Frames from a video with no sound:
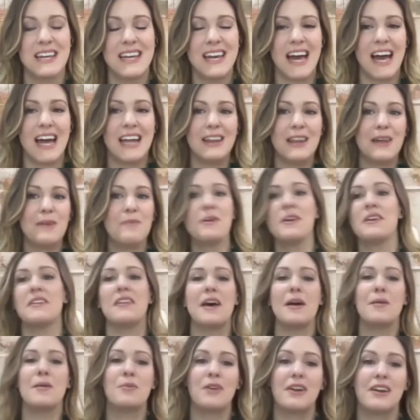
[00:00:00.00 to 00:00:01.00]
And let me
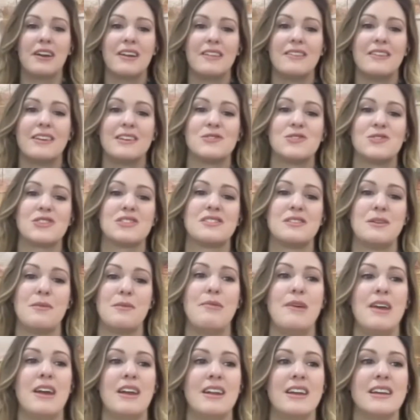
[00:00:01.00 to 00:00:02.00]
elaborate on that just a
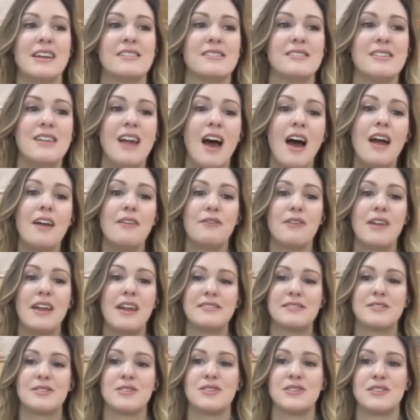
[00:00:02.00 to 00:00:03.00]
bit. It's not
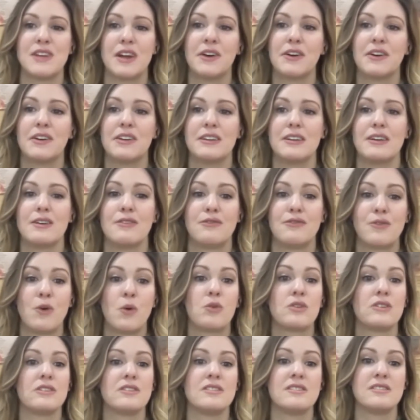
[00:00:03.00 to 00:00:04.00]
necessarily
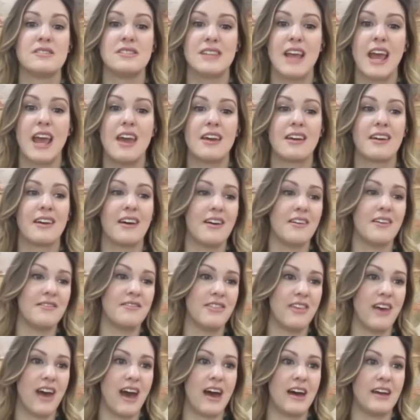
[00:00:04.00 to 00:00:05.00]
for the sake of
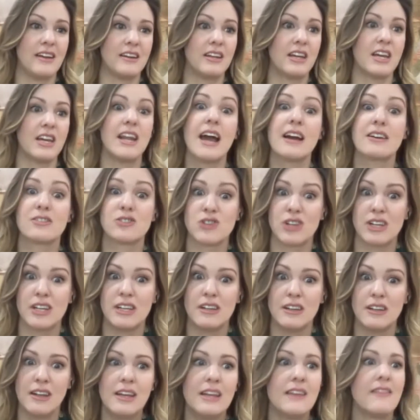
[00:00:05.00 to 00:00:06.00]
that
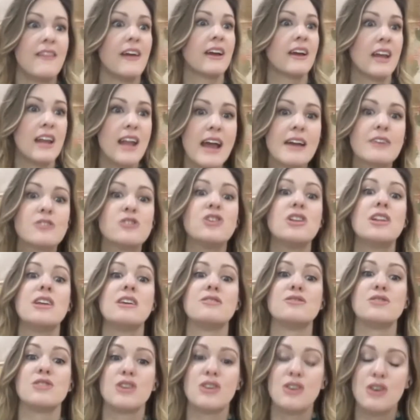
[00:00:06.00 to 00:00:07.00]
connection. That mm-hmm. connection
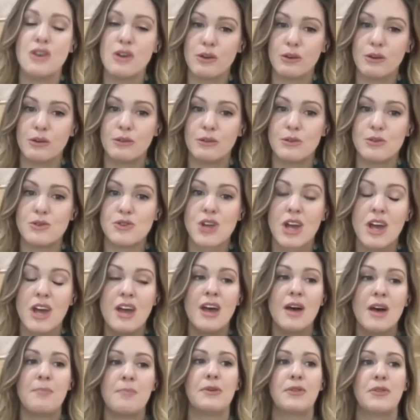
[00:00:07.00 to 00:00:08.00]
is huge.
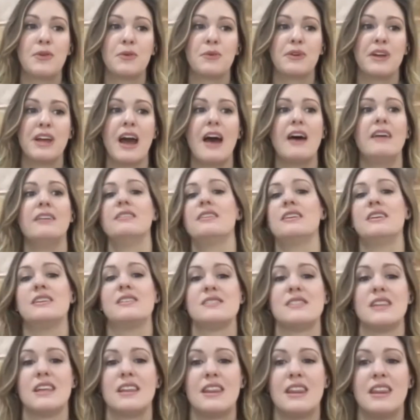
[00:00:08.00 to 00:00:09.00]
But the reality
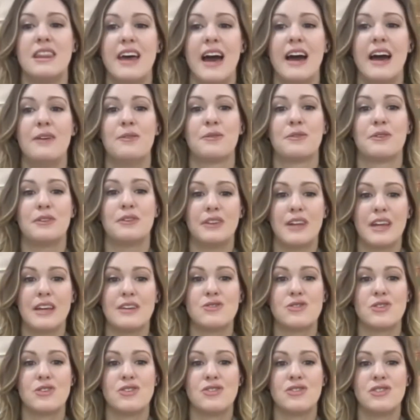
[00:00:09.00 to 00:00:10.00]
is that that
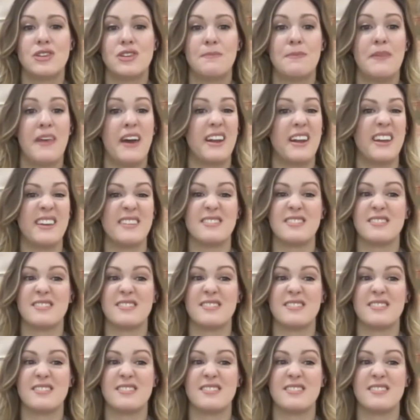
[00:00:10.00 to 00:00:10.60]
relationship that has